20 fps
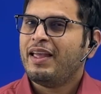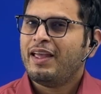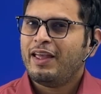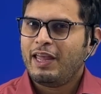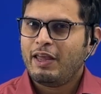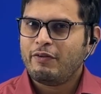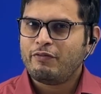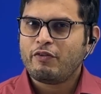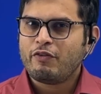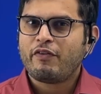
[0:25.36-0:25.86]

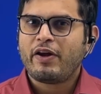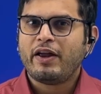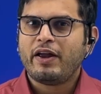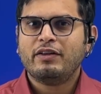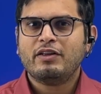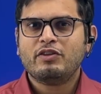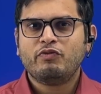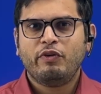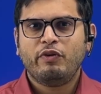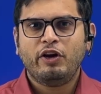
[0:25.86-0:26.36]
If you find
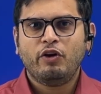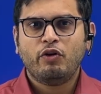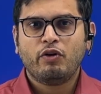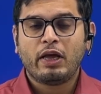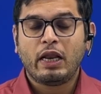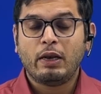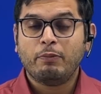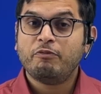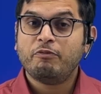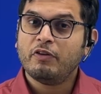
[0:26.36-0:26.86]
this video
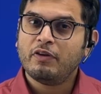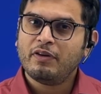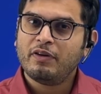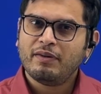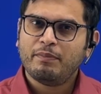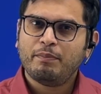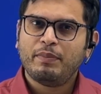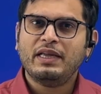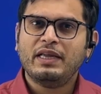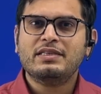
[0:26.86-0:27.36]
helpful,
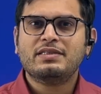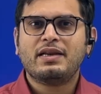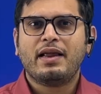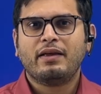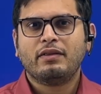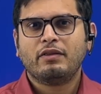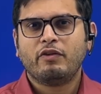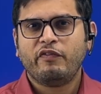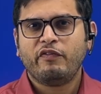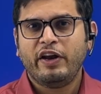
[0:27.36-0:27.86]
please
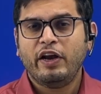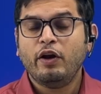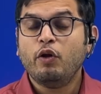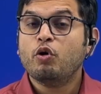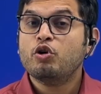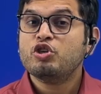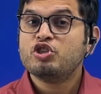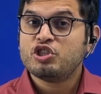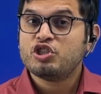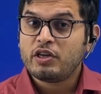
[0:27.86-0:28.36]
like the
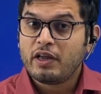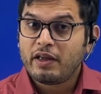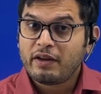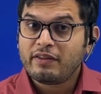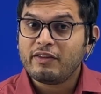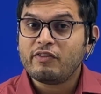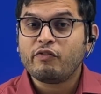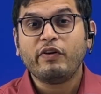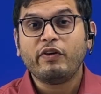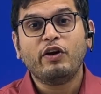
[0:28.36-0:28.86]
video, share
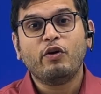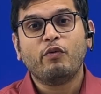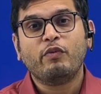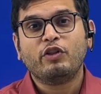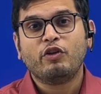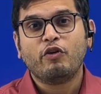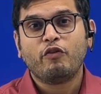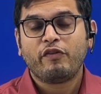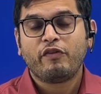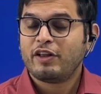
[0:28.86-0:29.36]
this video with
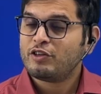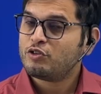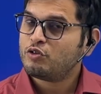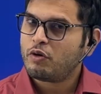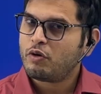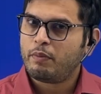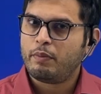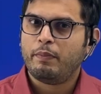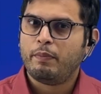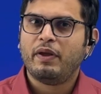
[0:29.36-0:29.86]
your friends who
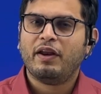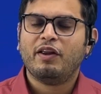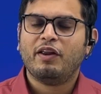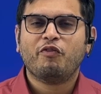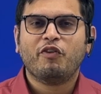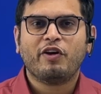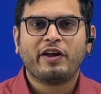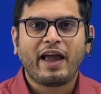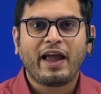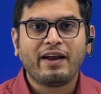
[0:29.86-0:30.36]
are preparing
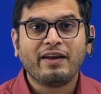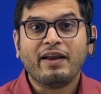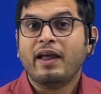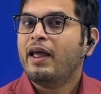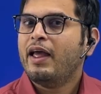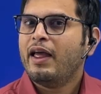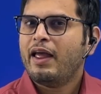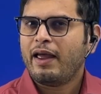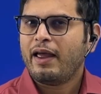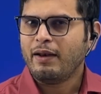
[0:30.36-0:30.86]
for CAT,
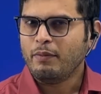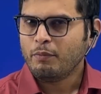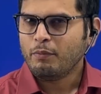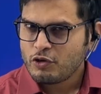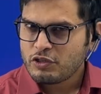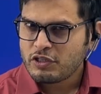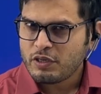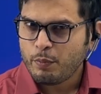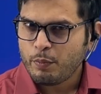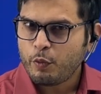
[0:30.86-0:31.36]
and
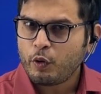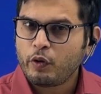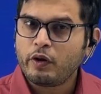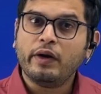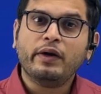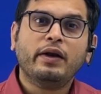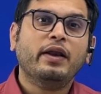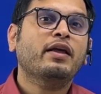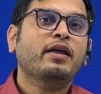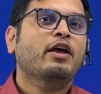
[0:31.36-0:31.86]
most
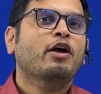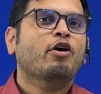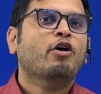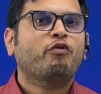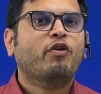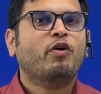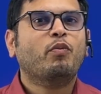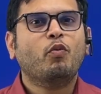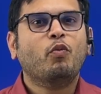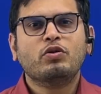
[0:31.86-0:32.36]
importantly,
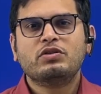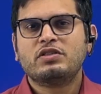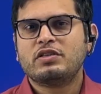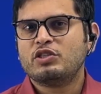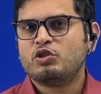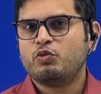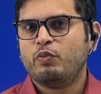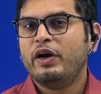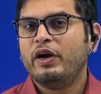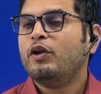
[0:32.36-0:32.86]
for more
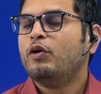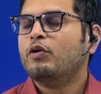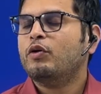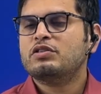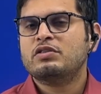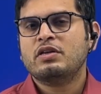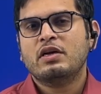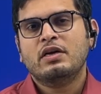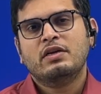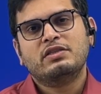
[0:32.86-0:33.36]
such videos,
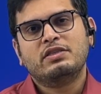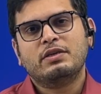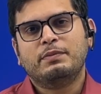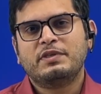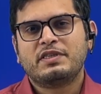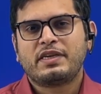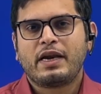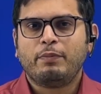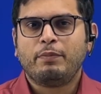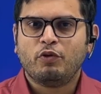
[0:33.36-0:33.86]

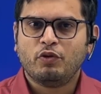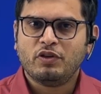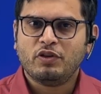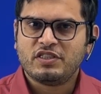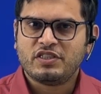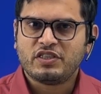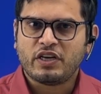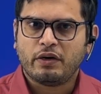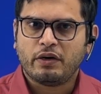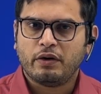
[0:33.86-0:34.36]
subscribe to this
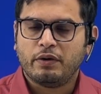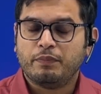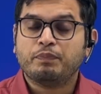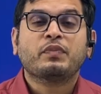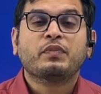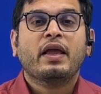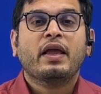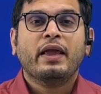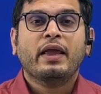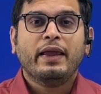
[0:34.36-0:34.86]
channel.
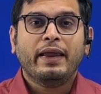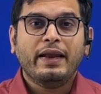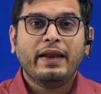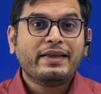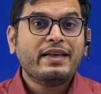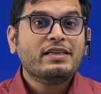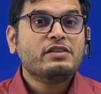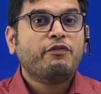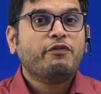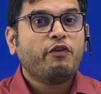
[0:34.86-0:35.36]
In
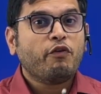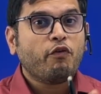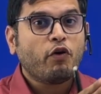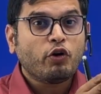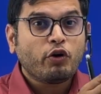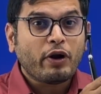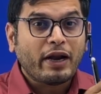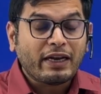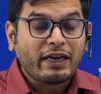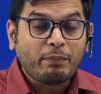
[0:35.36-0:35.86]
case if you want
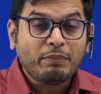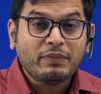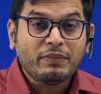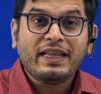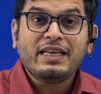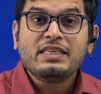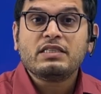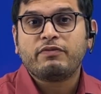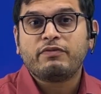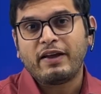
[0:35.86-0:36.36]
to attempt
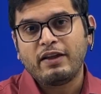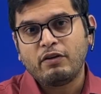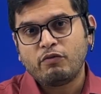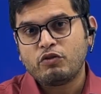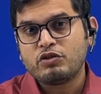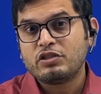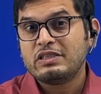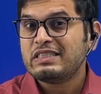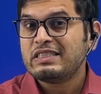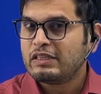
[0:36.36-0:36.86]
these 5
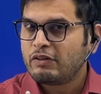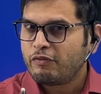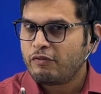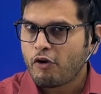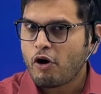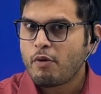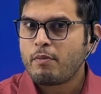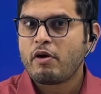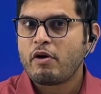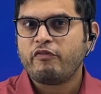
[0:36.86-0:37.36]
questions in the
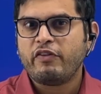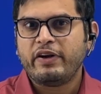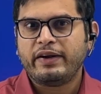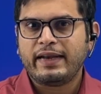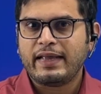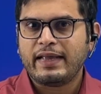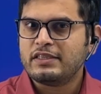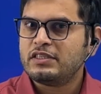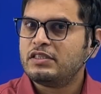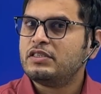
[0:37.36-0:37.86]
form of a
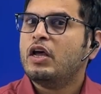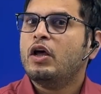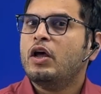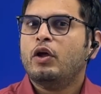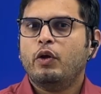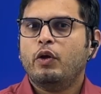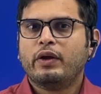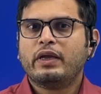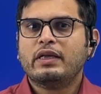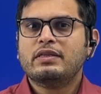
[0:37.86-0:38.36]
test,
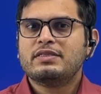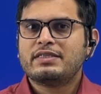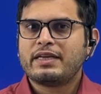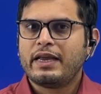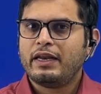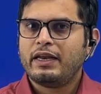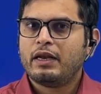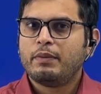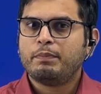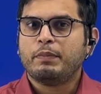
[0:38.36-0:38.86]
you can
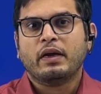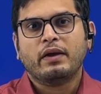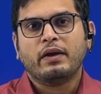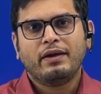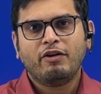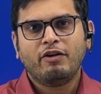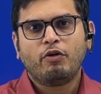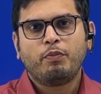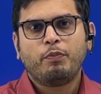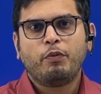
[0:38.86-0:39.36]
sign up
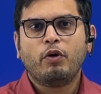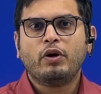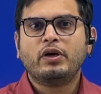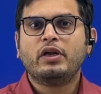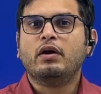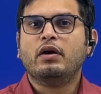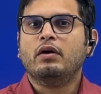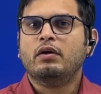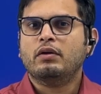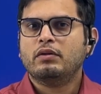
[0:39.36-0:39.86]
in our
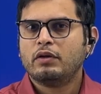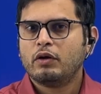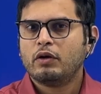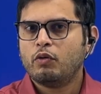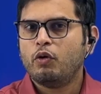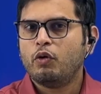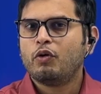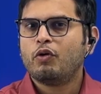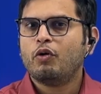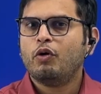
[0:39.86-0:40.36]
portal, the
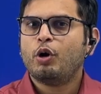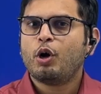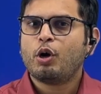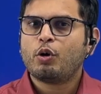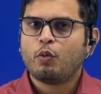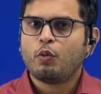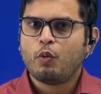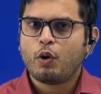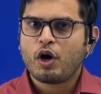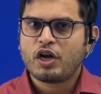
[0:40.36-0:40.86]

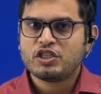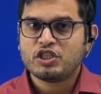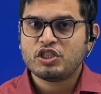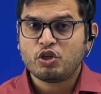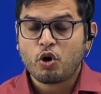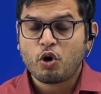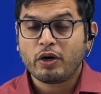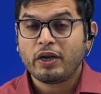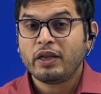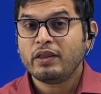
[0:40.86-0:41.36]

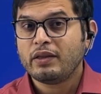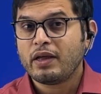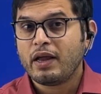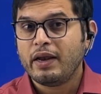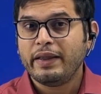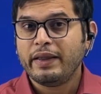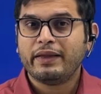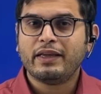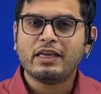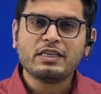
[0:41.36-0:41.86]
gurukul.org.in. The
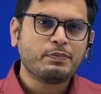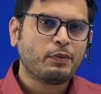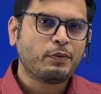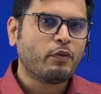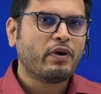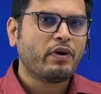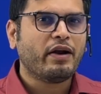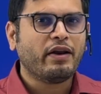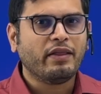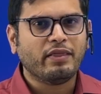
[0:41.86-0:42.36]
link is
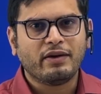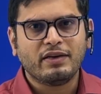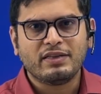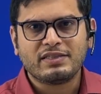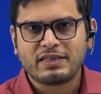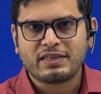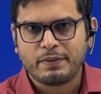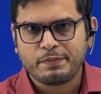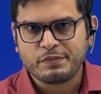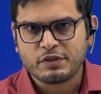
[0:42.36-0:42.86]
provided in the
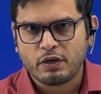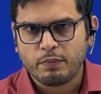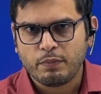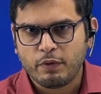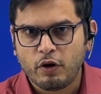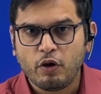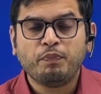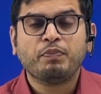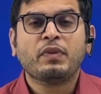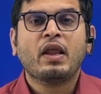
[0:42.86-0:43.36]
description
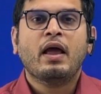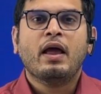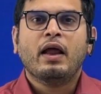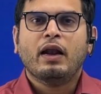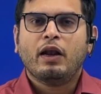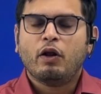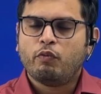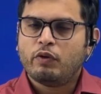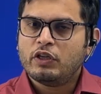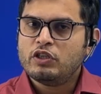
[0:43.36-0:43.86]
below.
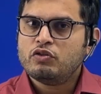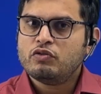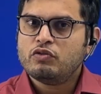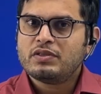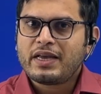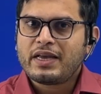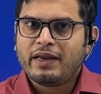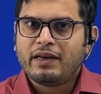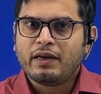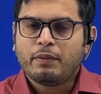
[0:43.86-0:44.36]
Now, once you
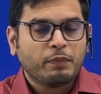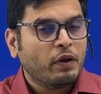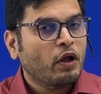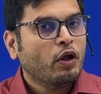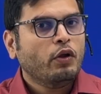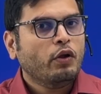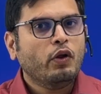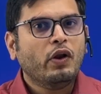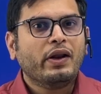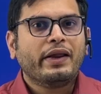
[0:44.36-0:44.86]
sign up,
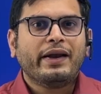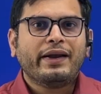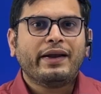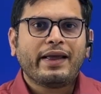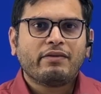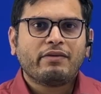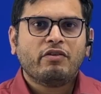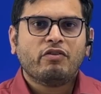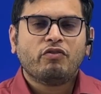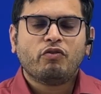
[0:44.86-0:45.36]
you'll get
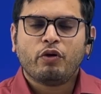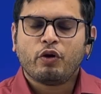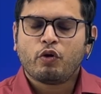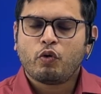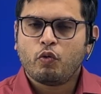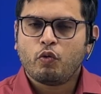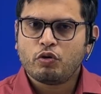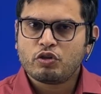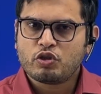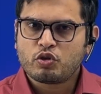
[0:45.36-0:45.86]
access to a
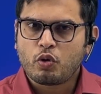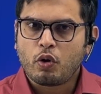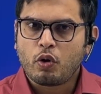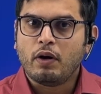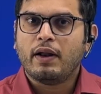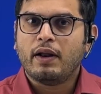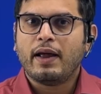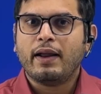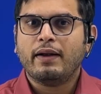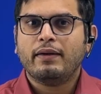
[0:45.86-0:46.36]
course called
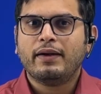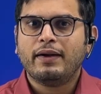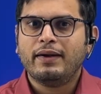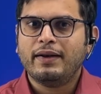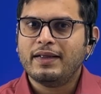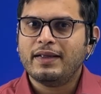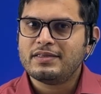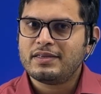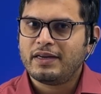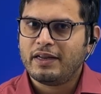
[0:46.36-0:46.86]
100
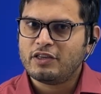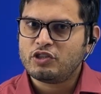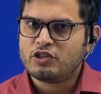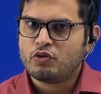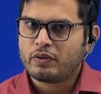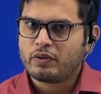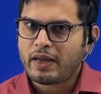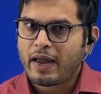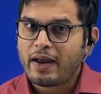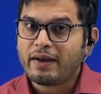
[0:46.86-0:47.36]
Days Race
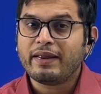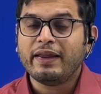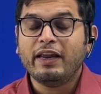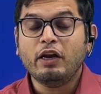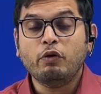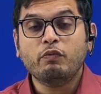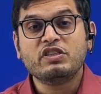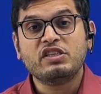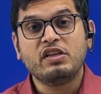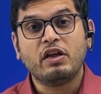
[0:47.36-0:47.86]
to CAT,
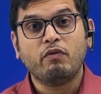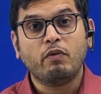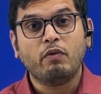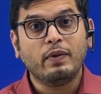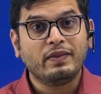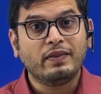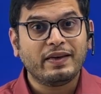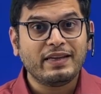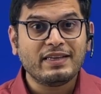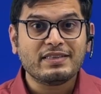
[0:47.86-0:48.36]
in which there will be
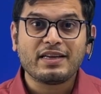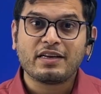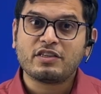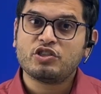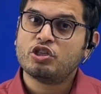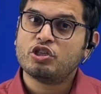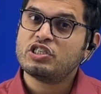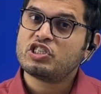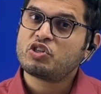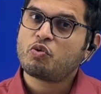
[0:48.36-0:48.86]
3
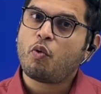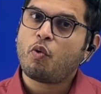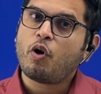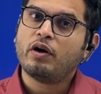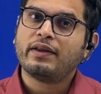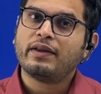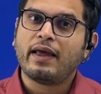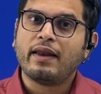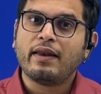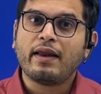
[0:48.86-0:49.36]
sections:
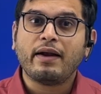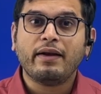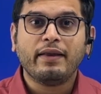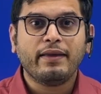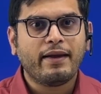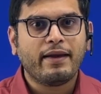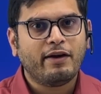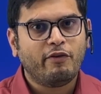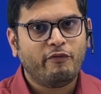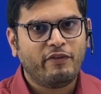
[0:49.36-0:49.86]
Quant,
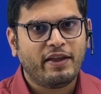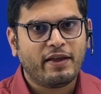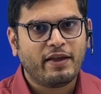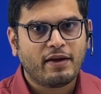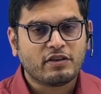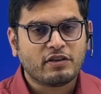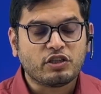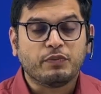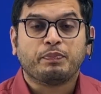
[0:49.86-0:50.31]
LRD, and VR.